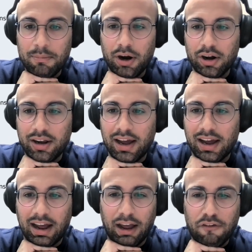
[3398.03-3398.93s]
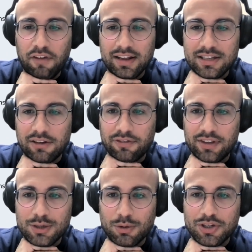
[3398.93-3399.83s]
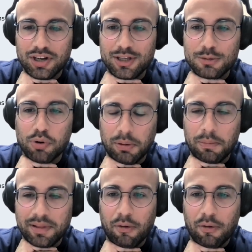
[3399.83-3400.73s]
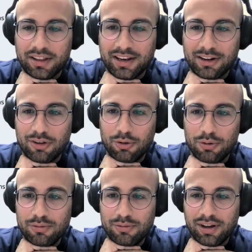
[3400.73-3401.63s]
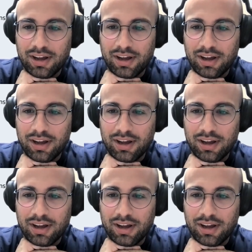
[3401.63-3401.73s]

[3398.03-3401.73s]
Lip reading: Mark, I feel as if this question is probably directed at you.